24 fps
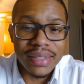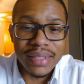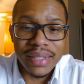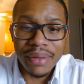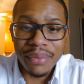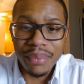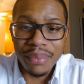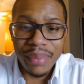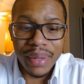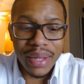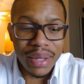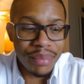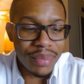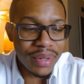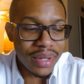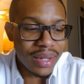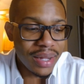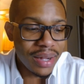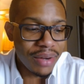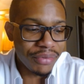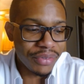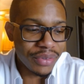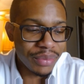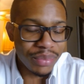that made me
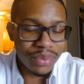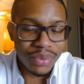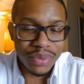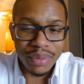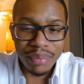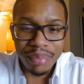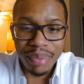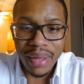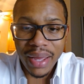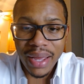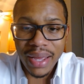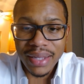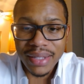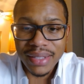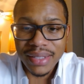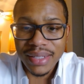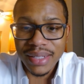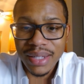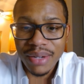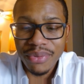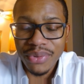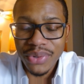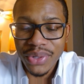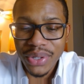comfortable the past
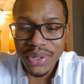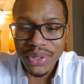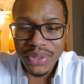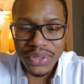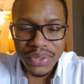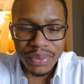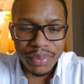several years